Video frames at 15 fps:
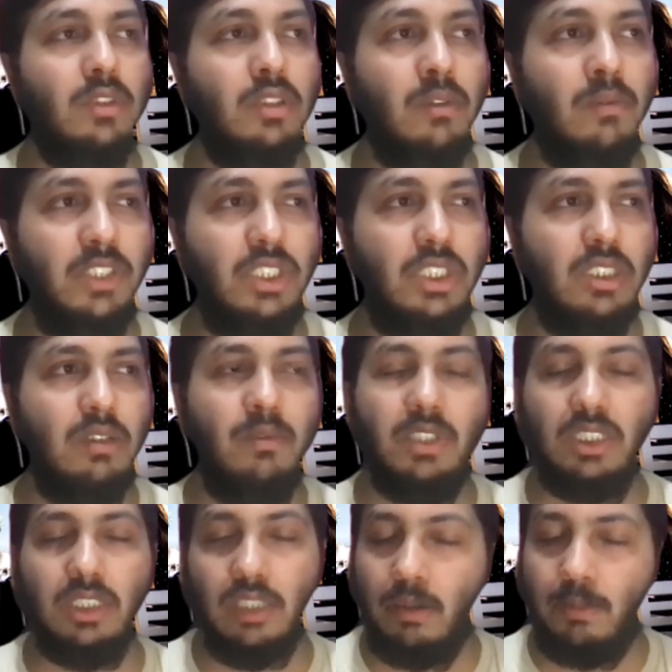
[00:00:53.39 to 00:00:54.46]
which
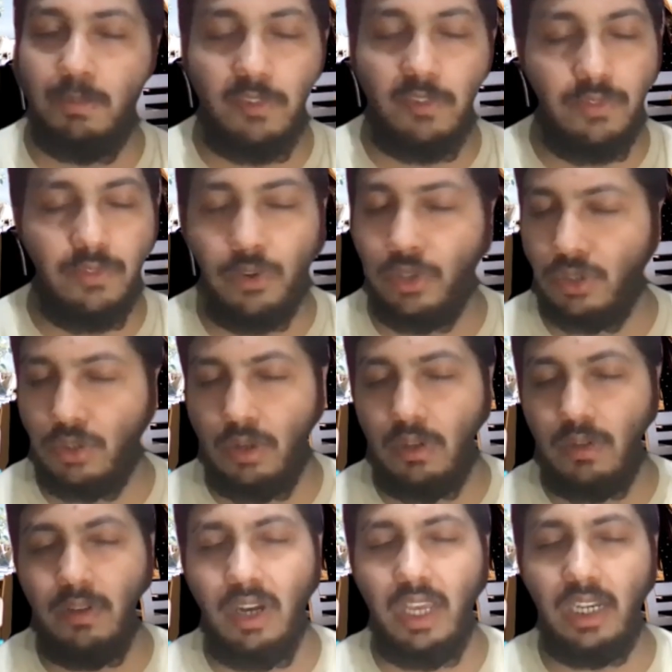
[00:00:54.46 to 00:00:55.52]
is a phone
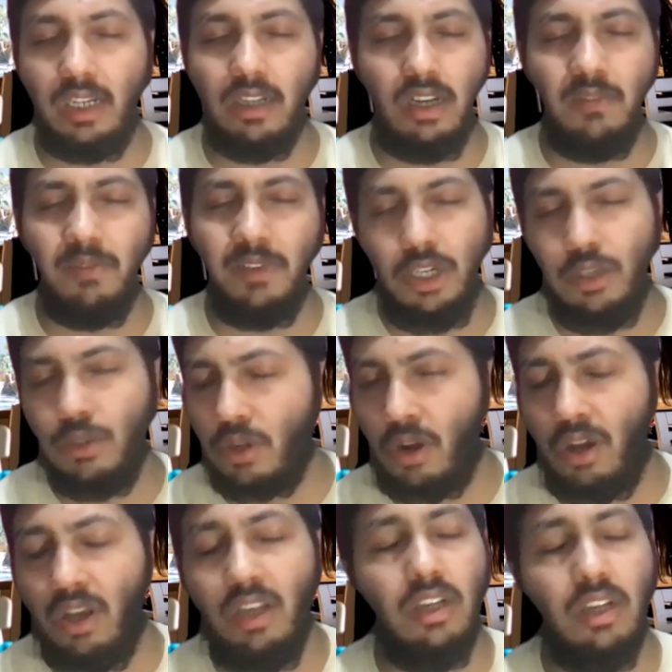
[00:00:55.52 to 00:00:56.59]
like a video
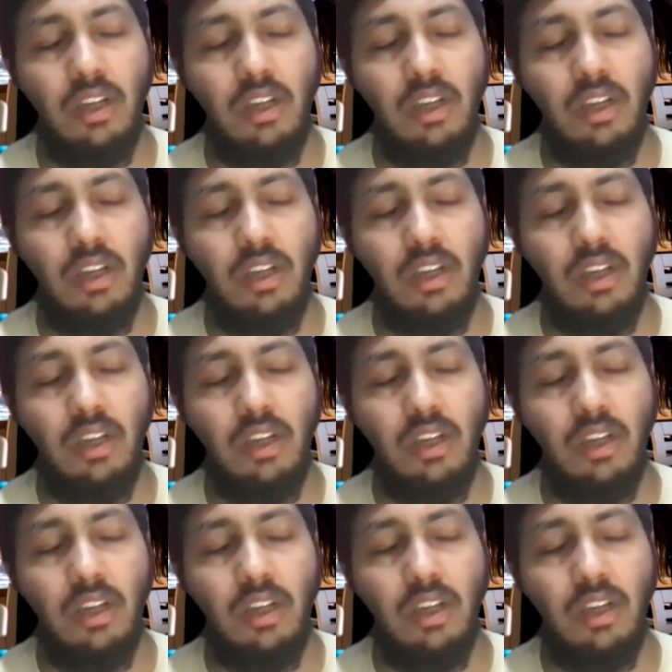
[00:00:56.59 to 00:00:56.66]
call,